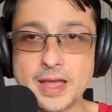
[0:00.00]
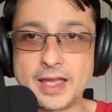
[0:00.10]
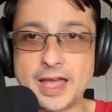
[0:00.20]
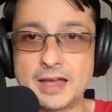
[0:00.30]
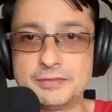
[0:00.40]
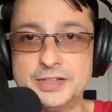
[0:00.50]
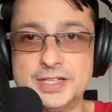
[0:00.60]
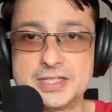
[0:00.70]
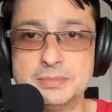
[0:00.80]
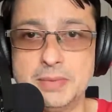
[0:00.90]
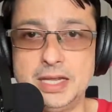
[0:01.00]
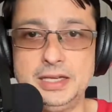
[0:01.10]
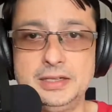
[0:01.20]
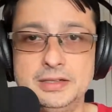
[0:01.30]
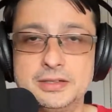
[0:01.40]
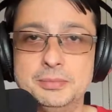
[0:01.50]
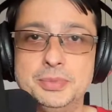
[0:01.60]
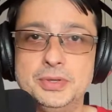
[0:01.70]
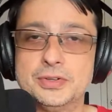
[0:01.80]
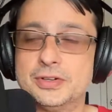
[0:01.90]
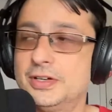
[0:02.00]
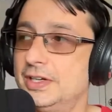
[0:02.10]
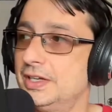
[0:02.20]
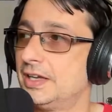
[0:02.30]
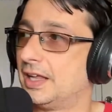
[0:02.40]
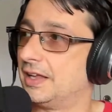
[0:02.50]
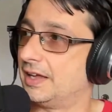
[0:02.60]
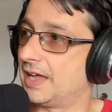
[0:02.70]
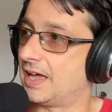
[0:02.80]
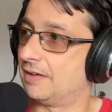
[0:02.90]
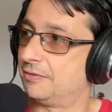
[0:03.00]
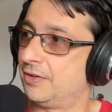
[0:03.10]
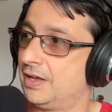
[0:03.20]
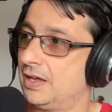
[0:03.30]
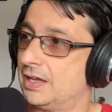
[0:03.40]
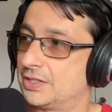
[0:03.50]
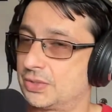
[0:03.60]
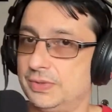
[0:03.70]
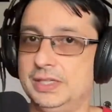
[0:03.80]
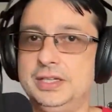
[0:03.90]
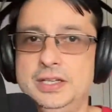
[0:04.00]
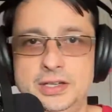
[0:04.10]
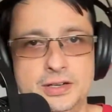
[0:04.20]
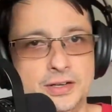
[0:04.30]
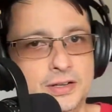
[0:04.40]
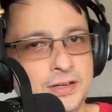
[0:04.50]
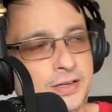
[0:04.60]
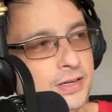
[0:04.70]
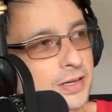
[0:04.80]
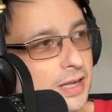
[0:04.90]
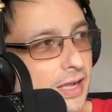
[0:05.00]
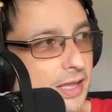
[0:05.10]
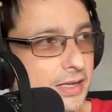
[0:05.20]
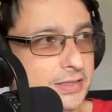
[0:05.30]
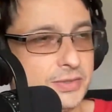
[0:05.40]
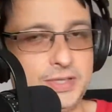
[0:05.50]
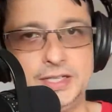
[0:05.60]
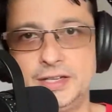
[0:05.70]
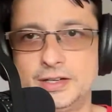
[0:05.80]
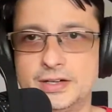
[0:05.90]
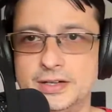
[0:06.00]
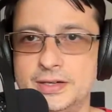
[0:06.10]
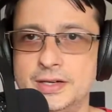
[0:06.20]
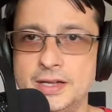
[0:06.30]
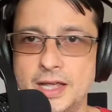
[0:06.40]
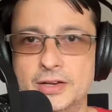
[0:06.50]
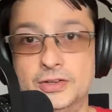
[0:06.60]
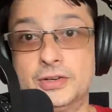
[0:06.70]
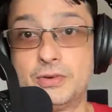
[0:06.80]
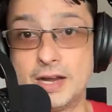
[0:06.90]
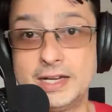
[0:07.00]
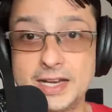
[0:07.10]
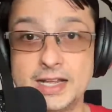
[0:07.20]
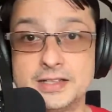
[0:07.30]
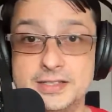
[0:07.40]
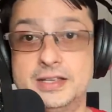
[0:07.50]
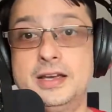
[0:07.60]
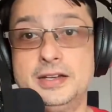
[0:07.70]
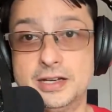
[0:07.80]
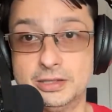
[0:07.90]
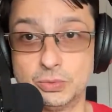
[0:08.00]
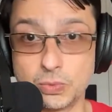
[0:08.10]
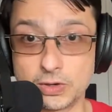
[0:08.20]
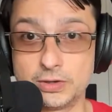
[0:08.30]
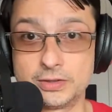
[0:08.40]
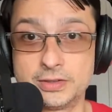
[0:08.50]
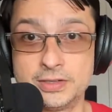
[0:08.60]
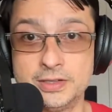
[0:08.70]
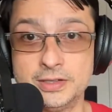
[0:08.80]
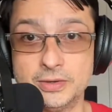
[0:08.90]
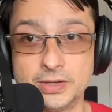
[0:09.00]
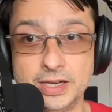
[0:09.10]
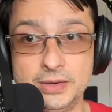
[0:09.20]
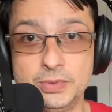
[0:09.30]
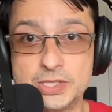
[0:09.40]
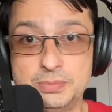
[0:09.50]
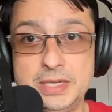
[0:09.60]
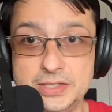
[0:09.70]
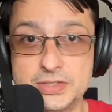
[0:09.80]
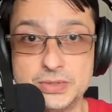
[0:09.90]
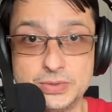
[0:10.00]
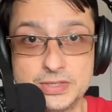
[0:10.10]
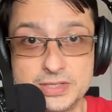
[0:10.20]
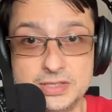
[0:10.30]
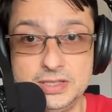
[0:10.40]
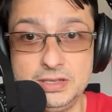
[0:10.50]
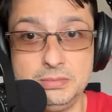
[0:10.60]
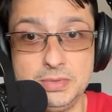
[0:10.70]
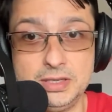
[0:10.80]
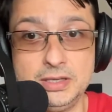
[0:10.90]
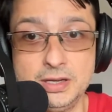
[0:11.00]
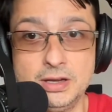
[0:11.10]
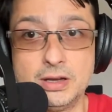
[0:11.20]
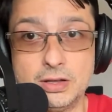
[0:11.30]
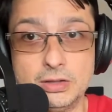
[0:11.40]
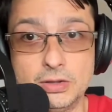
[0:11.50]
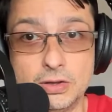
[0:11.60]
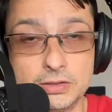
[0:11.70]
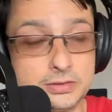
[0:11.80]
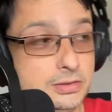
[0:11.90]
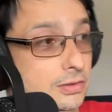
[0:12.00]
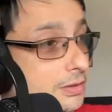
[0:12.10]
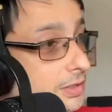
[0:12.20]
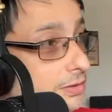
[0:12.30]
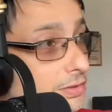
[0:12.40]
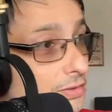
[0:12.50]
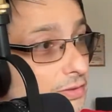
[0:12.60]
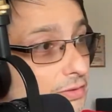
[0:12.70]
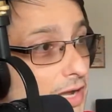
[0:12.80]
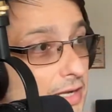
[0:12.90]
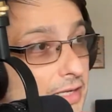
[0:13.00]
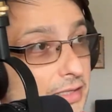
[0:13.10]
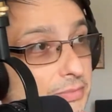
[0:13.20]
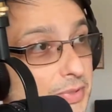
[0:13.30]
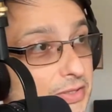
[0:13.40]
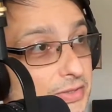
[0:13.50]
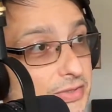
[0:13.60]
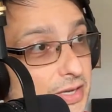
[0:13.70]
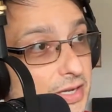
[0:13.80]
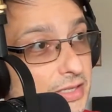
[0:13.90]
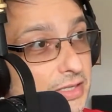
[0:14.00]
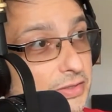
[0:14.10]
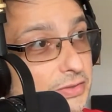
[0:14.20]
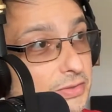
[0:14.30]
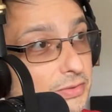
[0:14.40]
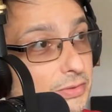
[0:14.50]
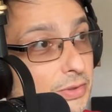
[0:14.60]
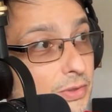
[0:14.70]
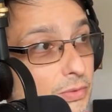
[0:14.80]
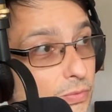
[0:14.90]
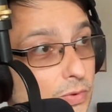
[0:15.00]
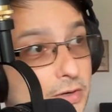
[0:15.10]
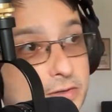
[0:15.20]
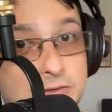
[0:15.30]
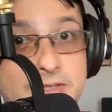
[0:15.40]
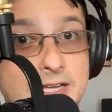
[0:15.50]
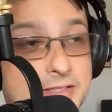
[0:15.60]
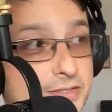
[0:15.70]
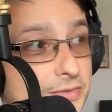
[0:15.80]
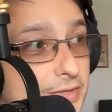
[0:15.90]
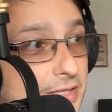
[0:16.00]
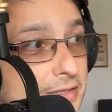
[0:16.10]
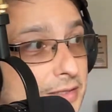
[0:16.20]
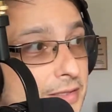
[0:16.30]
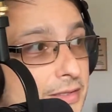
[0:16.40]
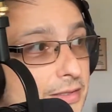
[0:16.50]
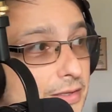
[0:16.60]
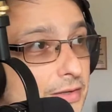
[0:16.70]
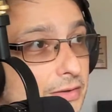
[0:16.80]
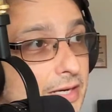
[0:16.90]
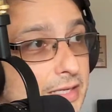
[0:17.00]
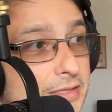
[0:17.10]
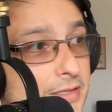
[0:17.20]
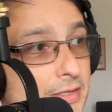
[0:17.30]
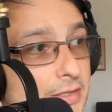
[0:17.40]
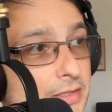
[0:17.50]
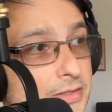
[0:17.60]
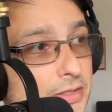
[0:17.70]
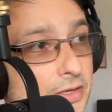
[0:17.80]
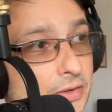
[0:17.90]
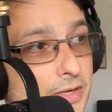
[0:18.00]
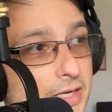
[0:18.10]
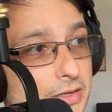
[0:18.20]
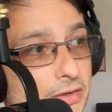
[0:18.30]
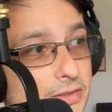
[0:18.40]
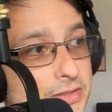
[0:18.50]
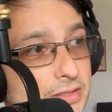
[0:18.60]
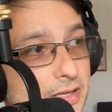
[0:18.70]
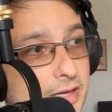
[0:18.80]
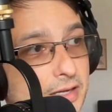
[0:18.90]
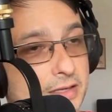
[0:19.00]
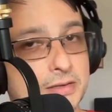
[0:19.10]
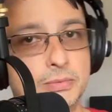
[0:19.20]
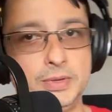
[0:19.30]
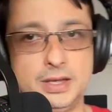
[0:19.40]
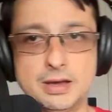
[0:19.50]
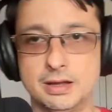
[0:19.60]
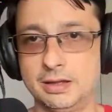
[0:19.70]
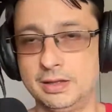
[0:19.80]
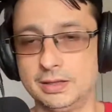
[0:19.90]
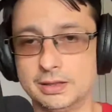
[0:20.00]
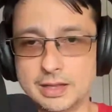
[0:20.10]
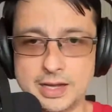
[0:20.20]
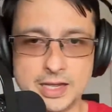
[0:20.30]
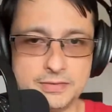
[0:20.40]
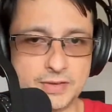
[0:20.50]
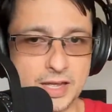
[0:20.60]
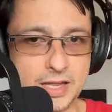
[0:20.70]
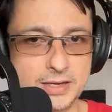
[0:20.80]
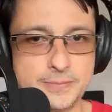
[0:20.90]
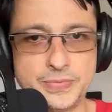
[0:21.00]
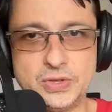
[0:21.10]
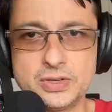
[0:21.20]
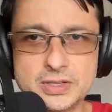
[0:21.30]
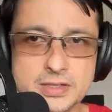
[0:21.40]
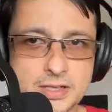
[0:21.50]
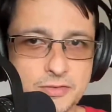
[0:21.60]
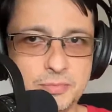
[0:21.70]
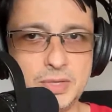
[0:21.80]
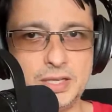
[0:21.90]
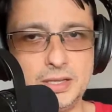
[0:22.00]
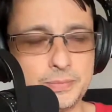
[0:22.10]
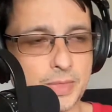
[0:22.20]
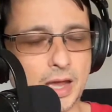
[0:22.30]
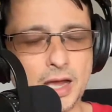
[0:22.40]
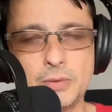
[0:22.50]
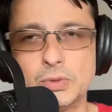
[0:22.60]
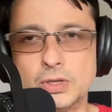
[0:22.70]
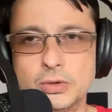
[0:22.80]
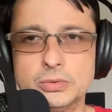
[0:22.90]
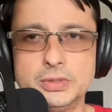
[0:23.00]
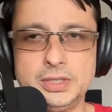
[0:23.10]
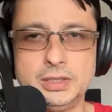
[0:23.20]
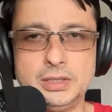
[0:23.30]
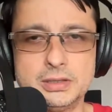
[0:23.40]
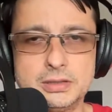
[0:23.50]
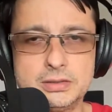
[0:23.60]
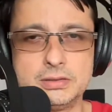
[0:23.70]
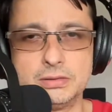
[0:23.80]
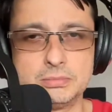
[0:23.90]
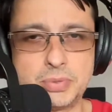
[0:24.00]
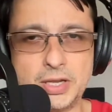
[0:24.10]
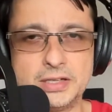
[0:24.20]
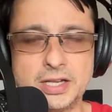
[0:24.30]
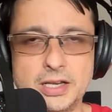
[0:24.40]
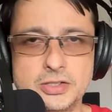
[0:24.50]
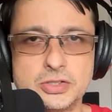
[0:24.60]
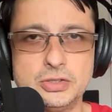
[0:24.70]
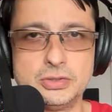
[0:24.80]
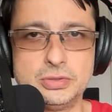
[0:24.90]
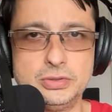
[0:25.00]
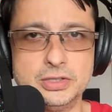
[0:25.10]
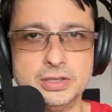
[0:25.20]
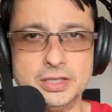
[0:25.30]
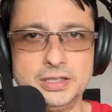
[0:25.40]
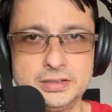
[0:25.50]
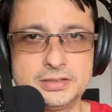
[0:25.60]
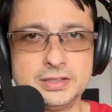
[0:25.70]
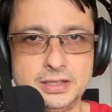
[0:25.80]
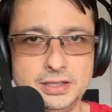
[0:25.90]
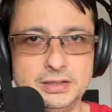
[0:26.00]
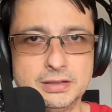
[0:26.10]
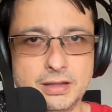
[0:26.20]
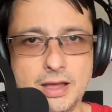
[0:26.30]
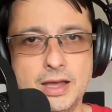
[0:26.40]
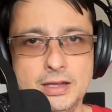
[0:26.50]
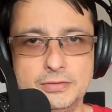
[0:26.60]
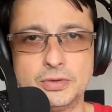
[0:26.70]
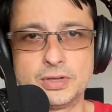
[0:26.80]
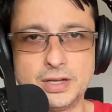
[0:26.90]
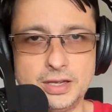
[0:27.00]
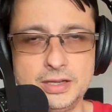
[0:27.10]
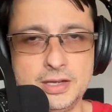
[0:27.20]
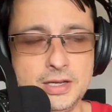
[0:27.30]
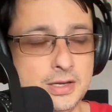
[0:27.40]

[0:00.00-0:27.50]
I have this main computer and I have a screen here and a screen here. And on the right hand side, I'll work. Okay. Which means you'll see me a lot looking to the right because I need to work on that screen. All right. So it looks like we are live and you can give me, I will only pay attention to the LinkedIn live. Okay.